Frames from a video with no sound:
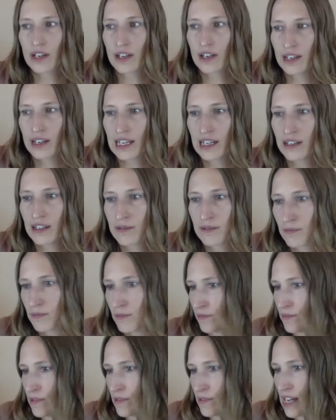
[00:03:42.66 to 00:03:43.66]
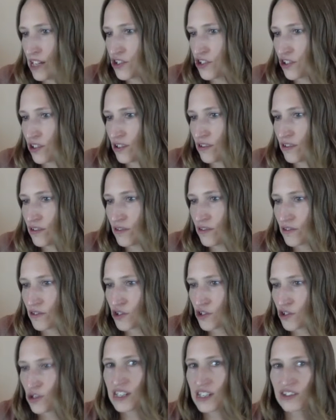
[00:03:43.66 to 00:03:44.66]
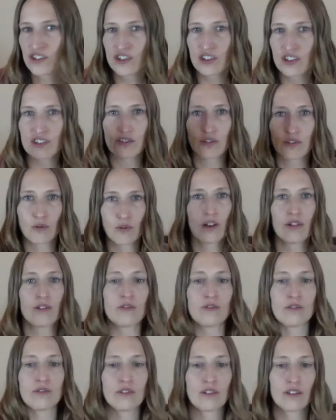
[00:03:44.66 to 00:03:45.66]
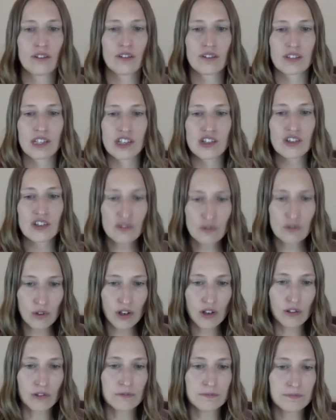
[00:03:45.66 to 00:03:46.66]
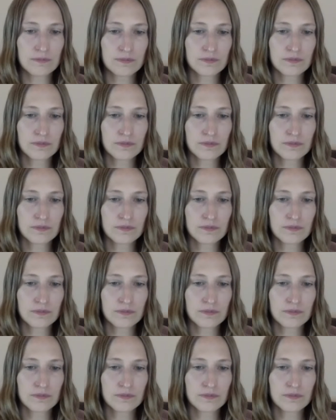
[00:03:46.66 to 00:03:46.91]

In nature, trees just grow. They just grow.